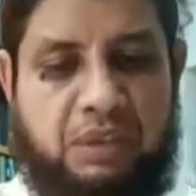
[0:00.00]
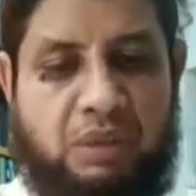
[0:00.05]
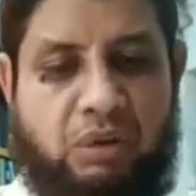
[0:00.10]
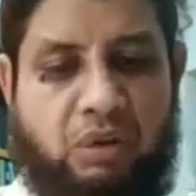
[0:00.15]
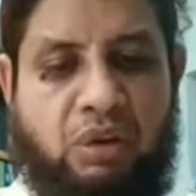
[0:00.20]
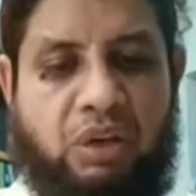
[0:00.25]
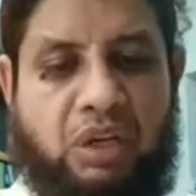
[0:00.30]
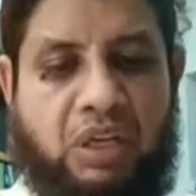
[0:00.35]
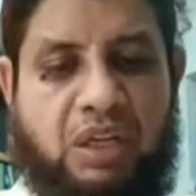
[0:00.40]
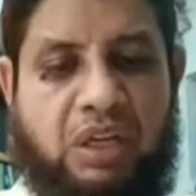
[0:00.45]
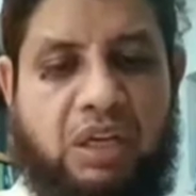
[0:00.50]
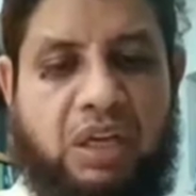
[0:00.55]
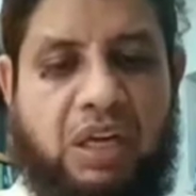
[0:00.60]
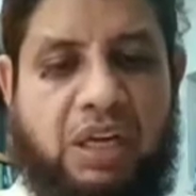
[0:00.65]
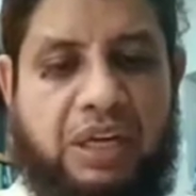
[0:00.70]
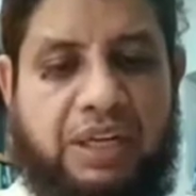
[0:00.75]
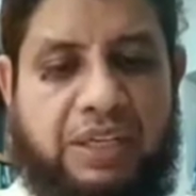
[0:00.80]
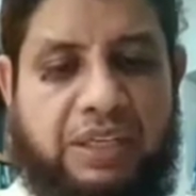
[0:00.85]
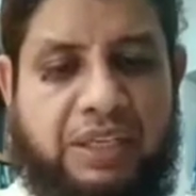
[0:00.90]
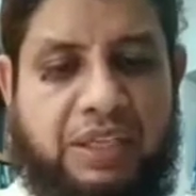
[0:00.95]
Online
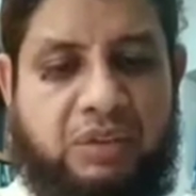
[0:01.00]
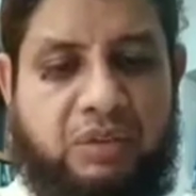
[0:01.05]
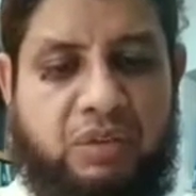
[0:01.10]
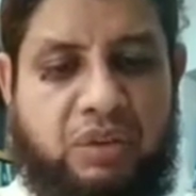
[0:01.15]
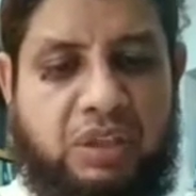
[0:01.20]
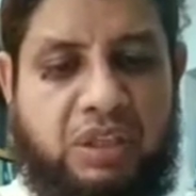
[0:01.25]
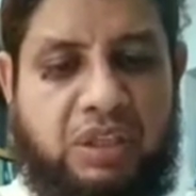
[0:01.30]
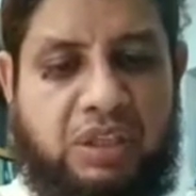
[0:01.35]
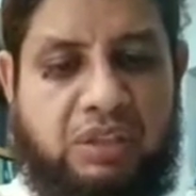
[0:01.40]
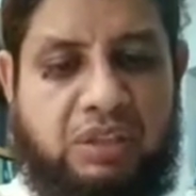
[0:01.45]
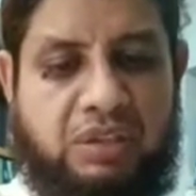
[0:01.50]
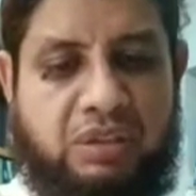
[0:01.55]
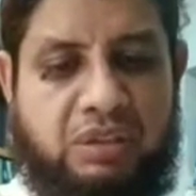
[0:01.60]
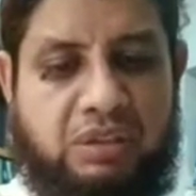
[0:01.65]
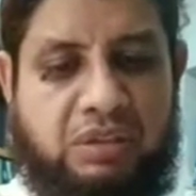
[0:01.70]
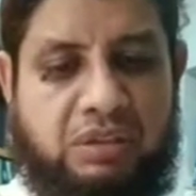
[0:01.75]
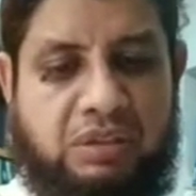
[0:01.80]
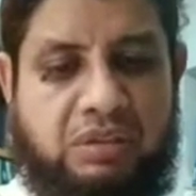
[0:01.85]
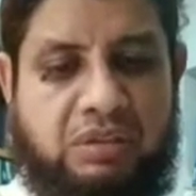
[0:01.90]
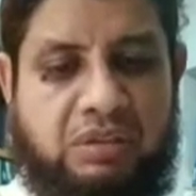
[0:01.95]
learning
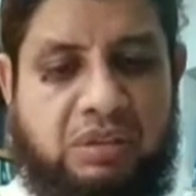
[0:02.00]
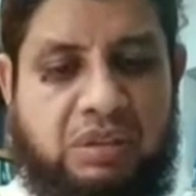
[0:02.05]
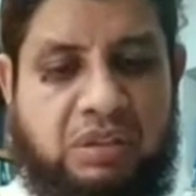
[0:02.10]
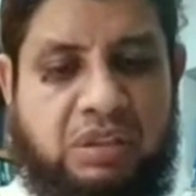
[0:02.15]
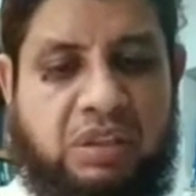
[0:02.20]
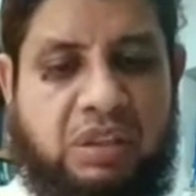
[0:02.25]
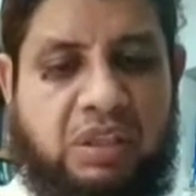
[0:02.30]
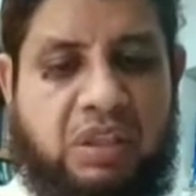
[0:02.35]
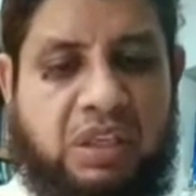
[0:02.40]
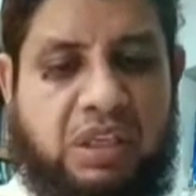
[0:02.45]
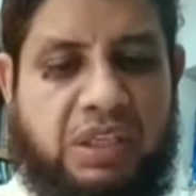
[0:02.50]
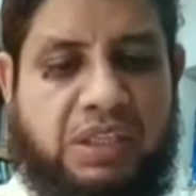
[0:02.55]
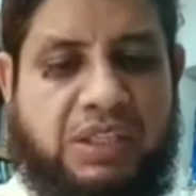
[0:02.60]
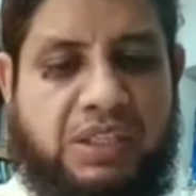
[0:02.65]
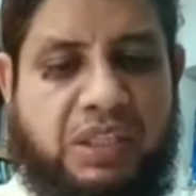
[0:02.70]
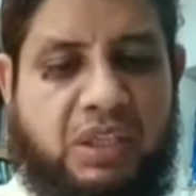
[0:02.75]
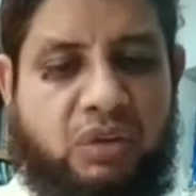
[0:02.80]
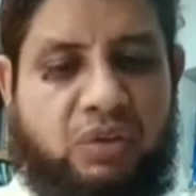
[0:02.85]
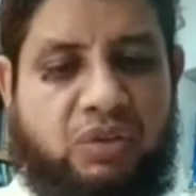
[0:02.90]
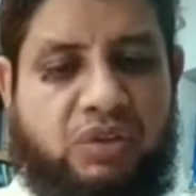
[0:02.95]
education
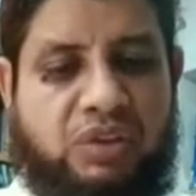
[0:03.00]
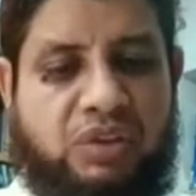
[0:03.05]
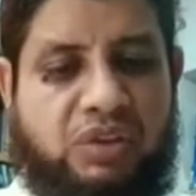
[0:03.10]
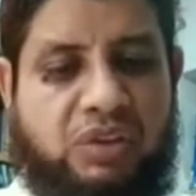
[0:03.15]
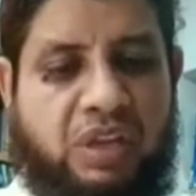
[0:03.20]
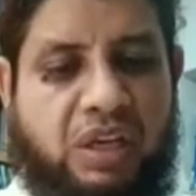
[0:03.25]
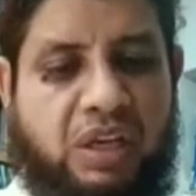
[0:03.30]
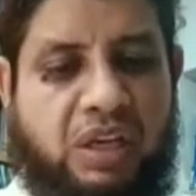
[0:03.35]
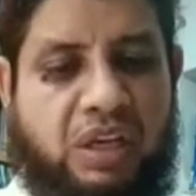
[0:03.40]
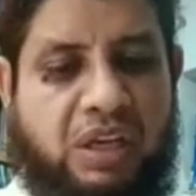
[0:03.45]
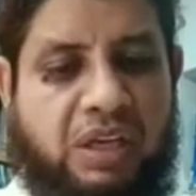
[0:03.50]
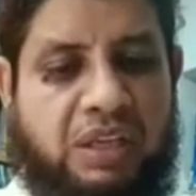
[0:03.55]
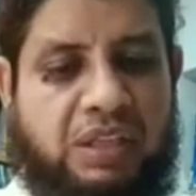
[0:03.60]
reduces the